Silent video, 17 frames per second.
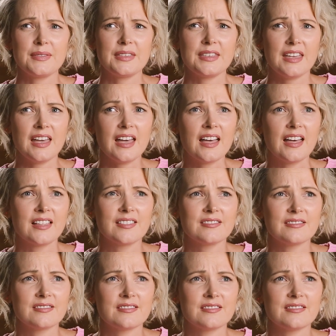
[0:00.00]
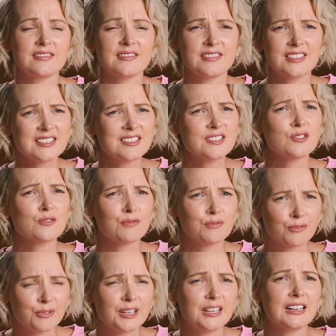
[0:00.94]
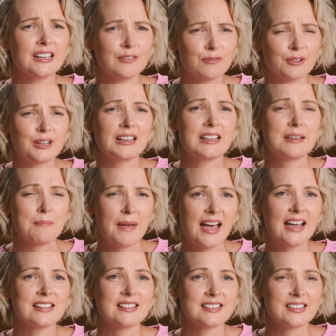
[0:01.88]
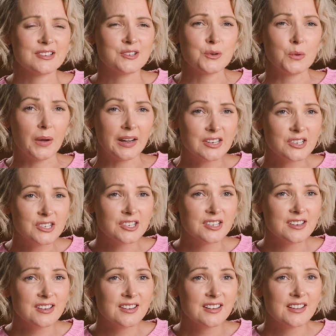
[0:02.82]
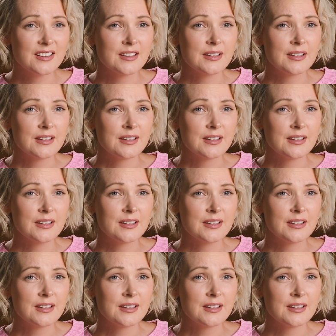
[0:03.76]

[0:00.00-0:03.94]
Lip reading: yeah, this is a really, really bad situation,